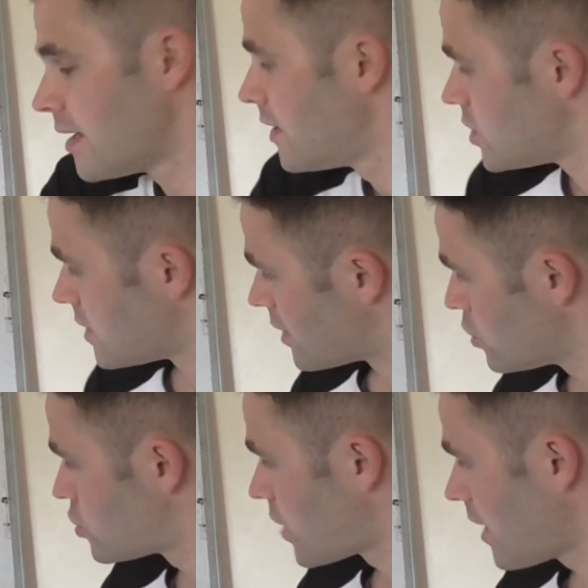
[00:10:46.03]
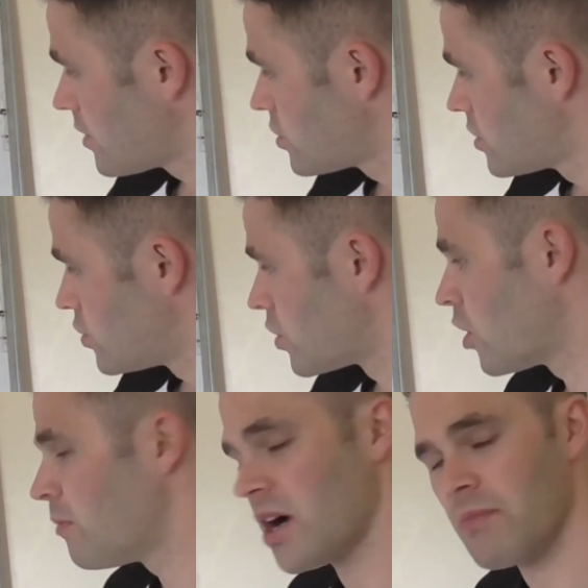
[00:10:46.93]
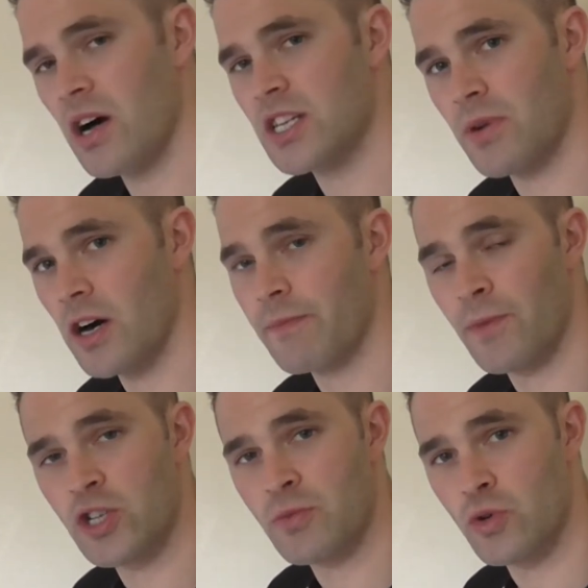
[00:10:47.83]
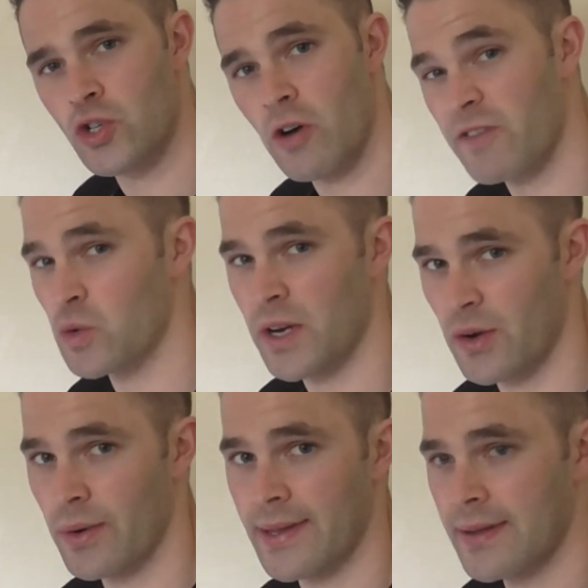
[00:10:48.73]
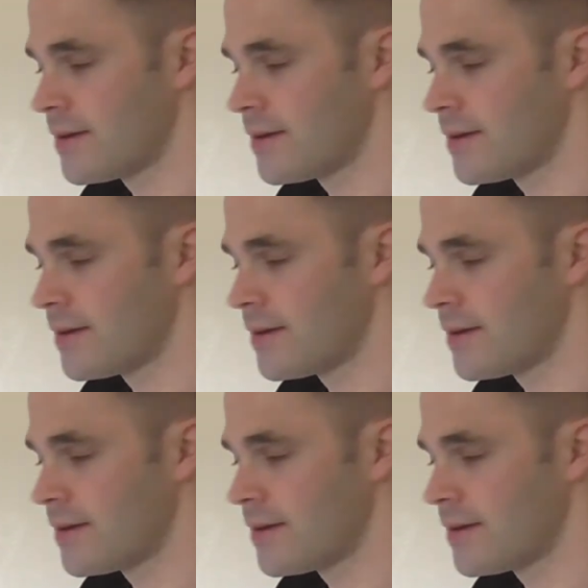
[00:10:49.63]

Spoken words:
She needs loose change. She can go and buy a Mars bar from the hospital shop for 20 quid.